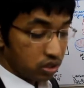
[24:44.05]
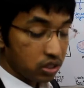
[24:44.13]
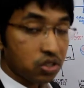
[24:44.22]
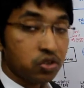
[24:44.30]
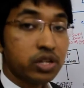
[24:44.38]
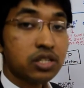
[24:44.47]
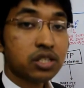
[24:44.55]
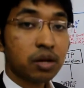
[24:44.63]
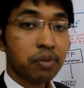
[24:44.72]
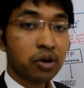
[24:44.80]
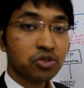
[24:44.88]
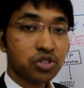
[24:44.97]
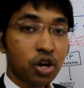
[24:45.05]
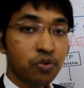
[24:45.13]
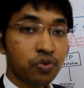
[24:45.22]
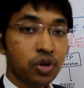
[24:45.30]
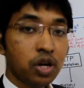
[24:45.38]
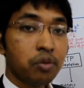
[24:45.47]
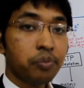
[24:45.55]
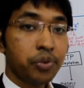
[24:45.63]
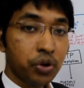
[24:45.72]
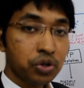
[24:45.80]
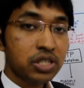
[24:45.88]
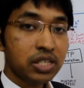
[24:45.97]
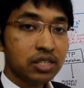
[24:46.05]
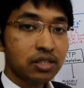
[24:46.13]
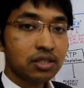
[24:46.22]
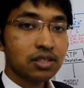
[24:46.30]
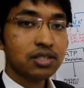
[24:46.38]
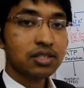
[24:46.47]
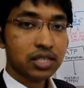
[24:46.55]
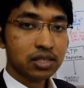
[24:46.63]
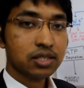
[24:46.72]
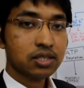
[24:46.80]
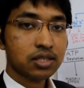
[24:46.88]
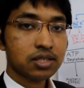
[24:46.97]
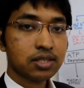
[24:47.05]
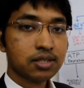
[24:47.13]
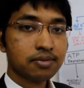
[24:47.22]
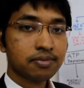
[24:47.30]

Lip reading: decreased amount of protein synthesis.